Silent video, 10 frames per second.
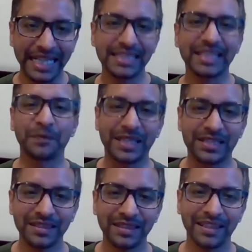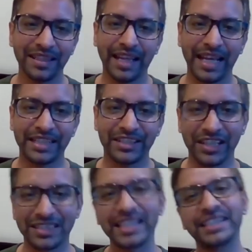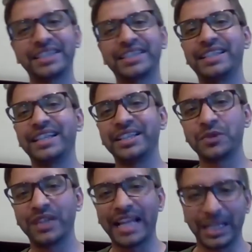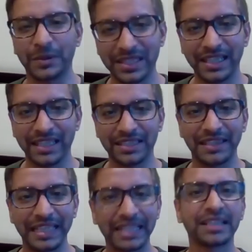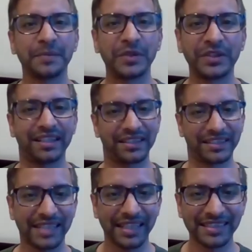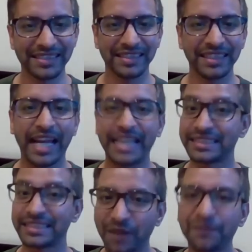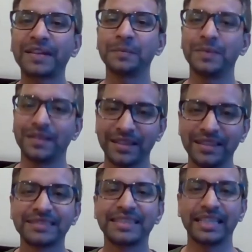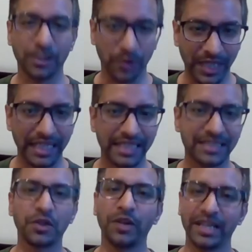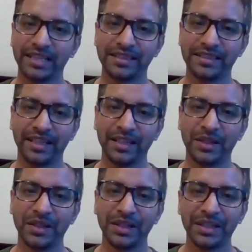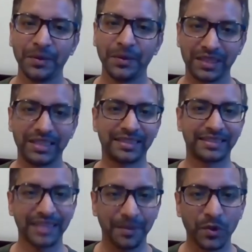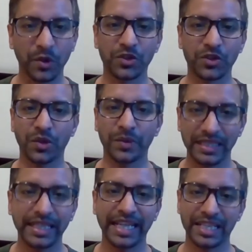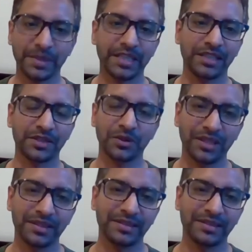that information and translate it into a language that the legal community understands and is comfortable saying that, okay, let's go ahead with this approach or with this engagement and so on.